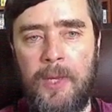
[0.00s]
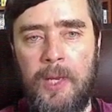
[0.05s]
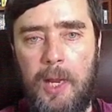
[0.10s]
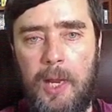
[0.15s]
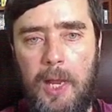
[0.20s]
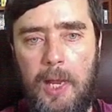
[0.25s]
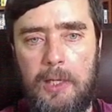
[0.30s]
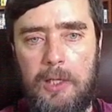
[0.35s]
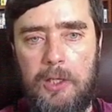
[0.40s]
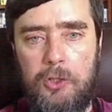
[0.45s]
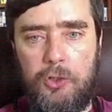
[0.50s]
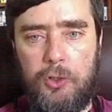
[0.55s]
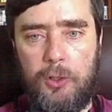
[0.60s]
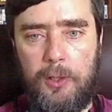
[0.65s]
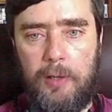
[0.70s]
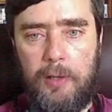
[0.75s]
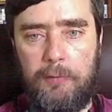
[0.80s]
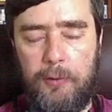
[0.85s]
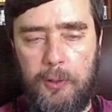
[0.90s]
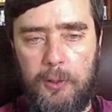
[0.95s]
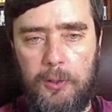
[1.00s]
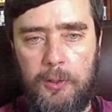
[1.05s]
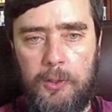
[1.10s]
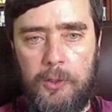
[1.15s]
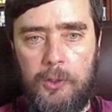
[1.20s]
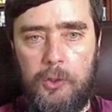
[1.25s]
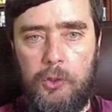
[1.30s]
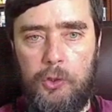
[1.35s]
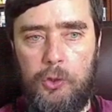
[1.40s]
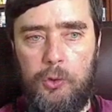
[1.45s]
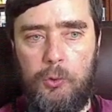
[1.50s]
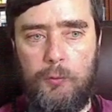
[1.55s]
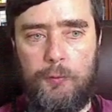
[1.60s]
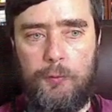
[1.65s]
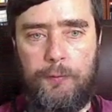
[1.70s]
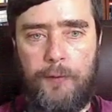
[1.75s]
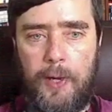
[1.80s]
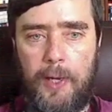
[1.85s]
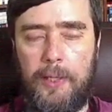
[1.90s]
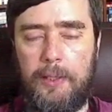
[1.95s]
at each level, you
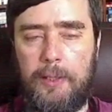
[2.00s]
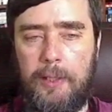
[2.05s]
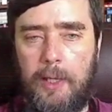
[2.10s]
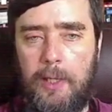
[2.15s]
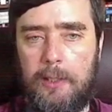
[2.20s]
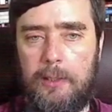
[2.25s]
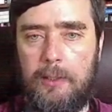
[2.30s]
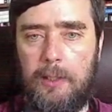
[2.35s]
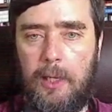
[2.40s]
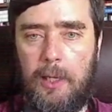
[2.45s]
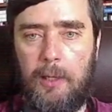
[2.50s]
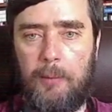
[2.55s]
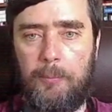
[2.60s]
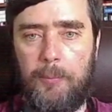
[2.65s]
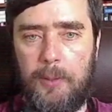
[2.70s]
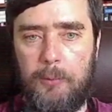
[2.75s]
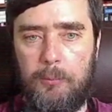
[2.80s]
find that um,